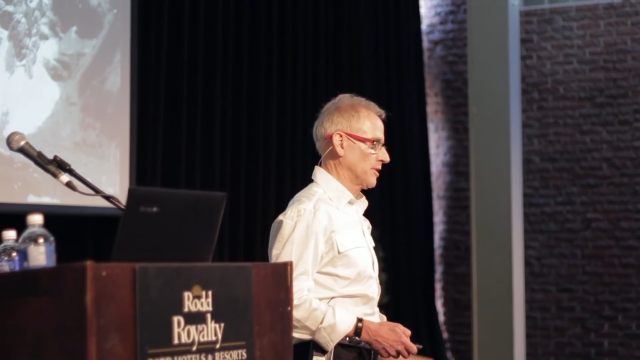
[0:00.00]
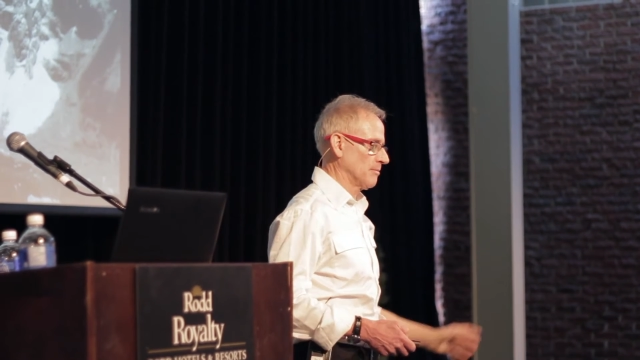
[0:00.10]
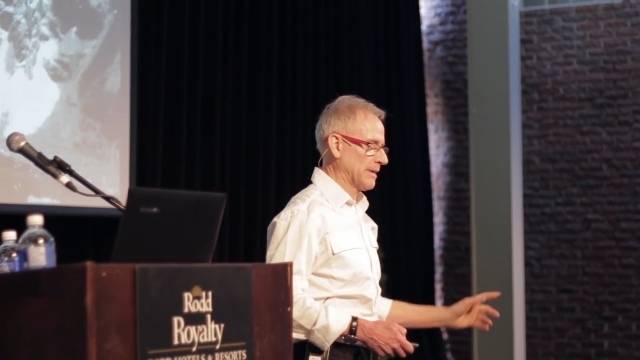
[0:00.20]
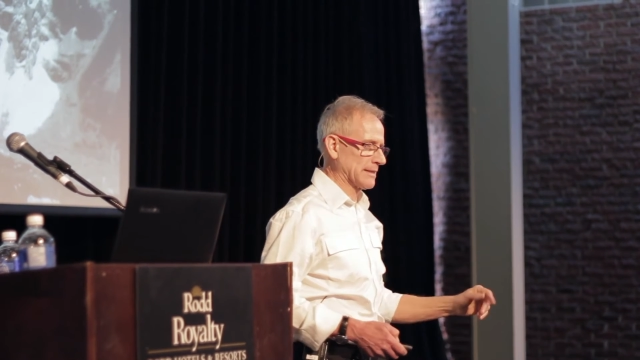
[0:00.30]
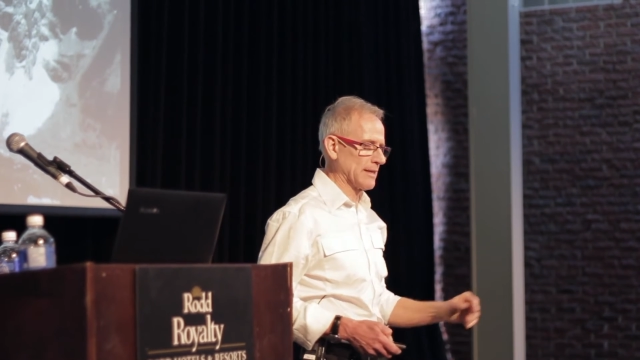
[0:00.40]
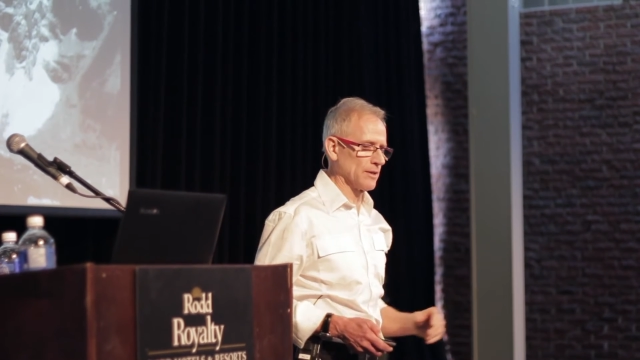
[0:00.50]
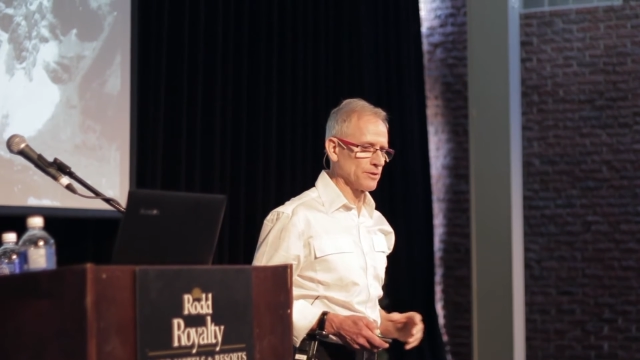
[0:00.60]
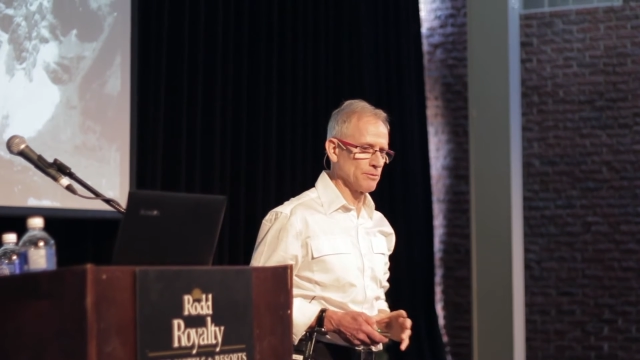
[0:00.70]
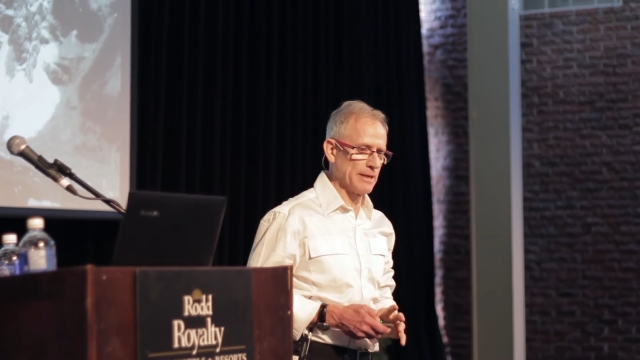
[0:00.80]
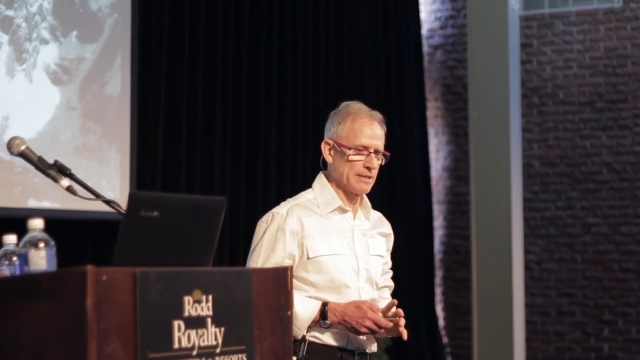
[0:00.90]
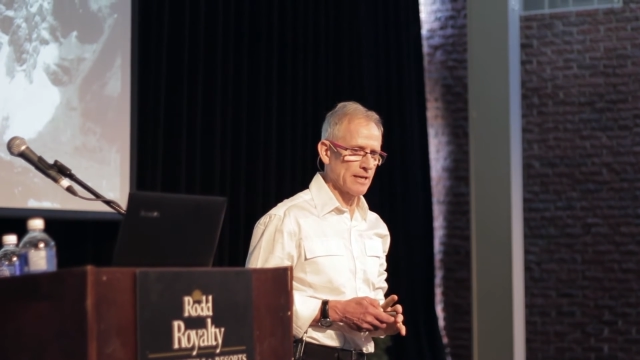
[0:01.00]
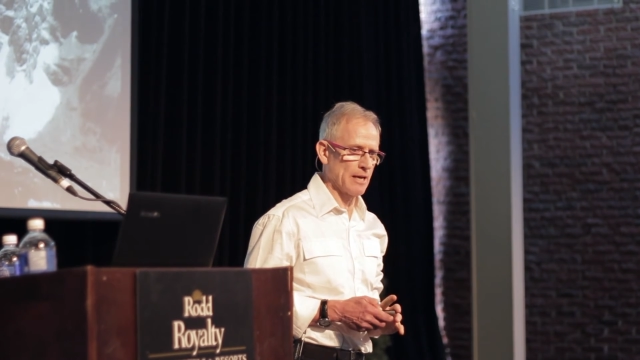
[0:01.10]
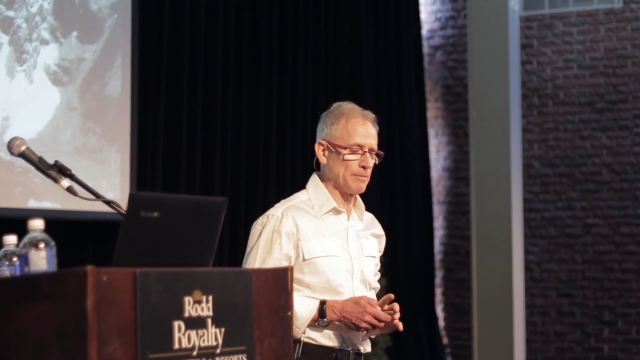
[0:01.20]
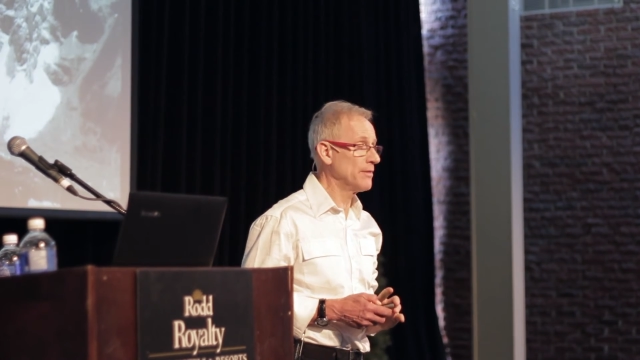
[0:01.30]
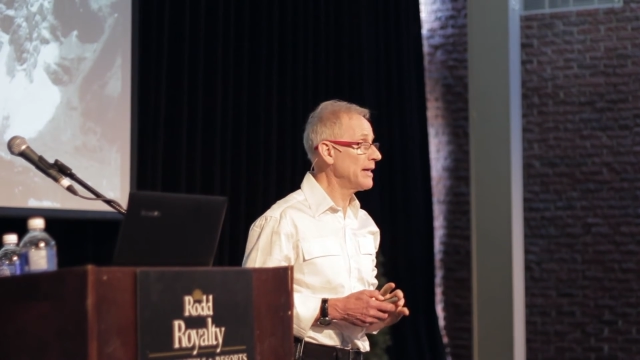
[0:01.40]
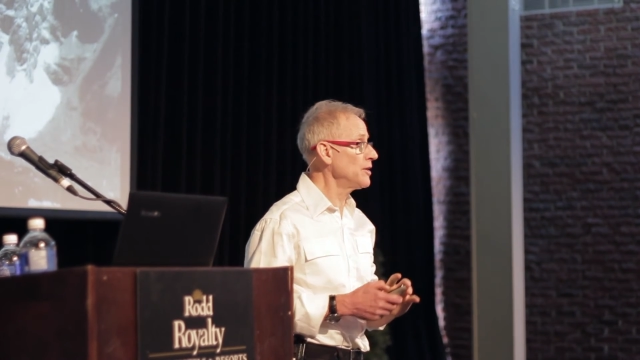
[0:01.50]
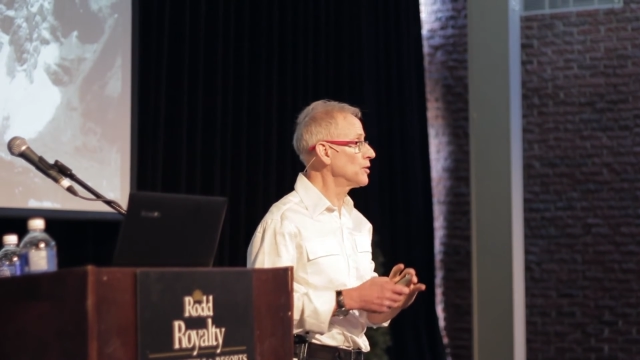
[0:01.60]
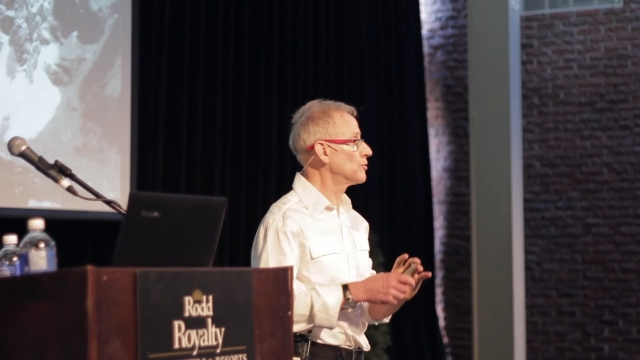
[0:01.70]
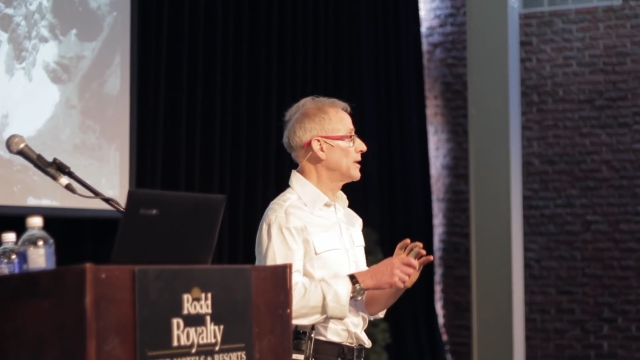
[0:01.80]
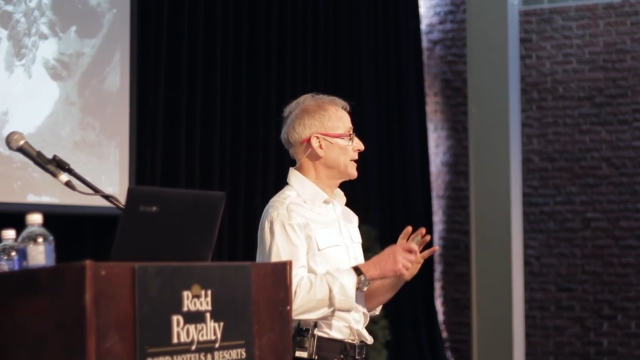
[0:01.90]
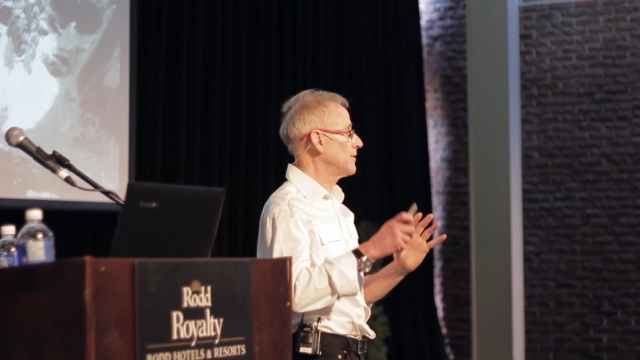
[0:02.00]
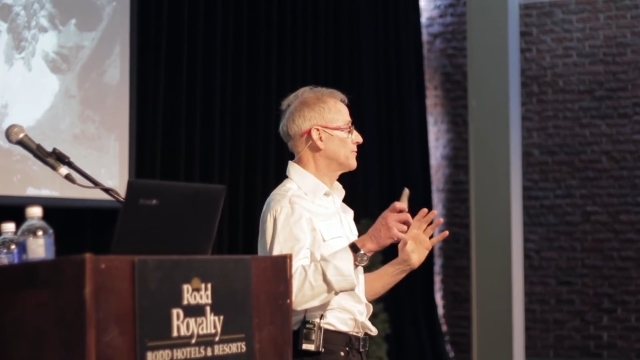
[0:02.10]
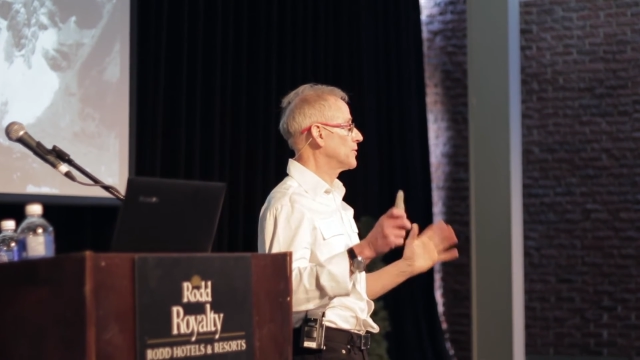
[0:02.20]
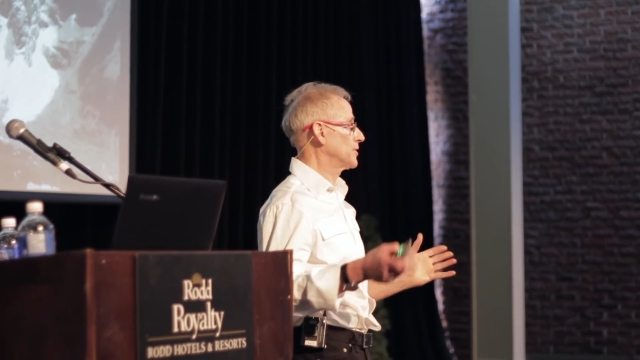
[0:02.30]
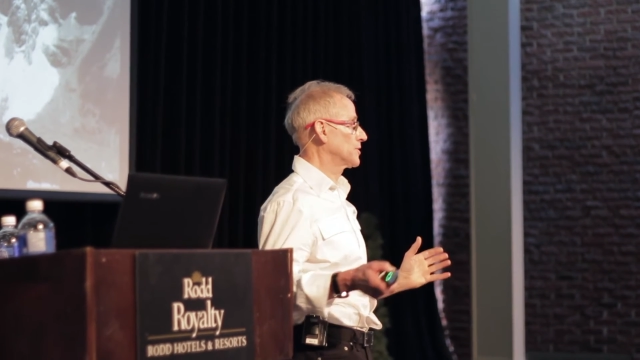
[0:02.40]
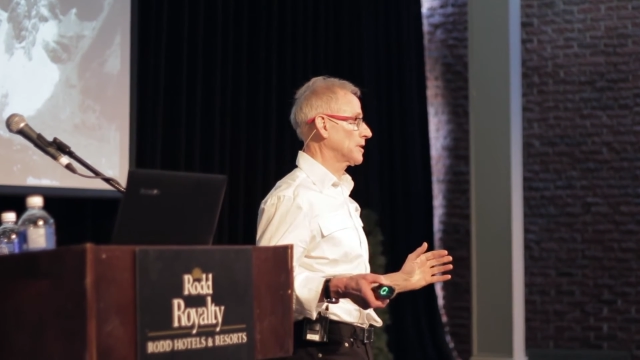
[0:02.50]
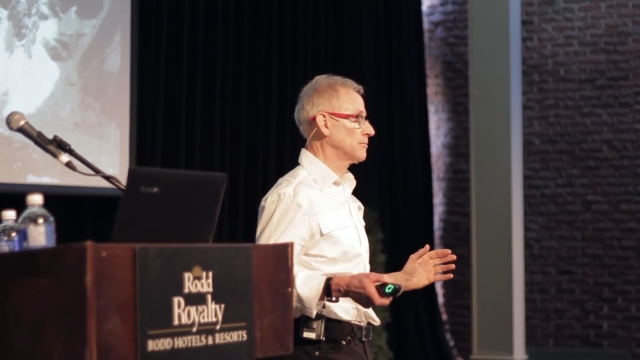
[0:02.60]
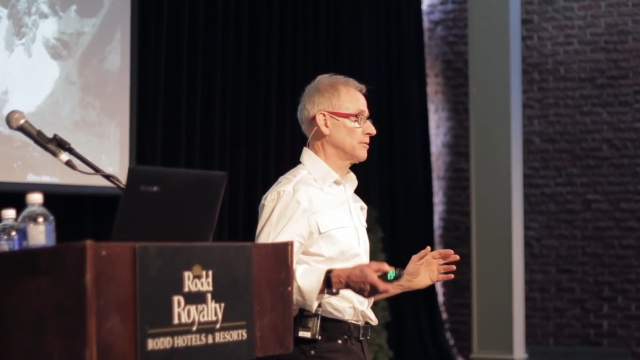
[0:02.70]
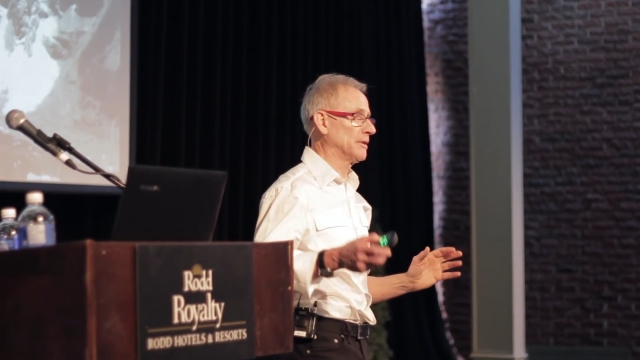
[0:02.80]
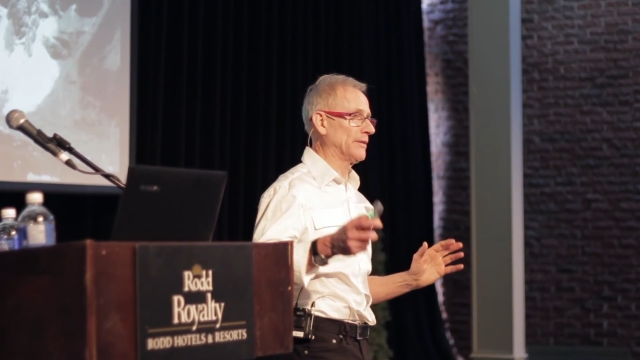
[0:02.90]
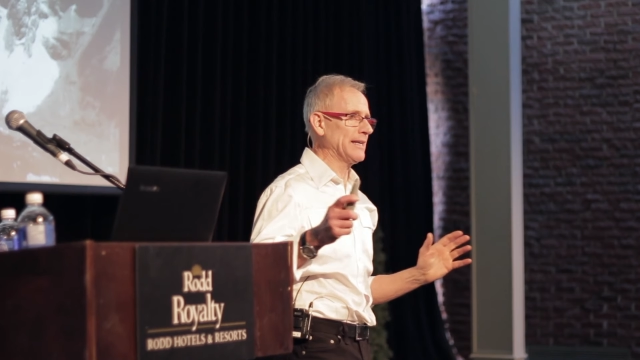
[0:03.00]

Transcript: You come back down to base camp. And then you're ready for your summit bid.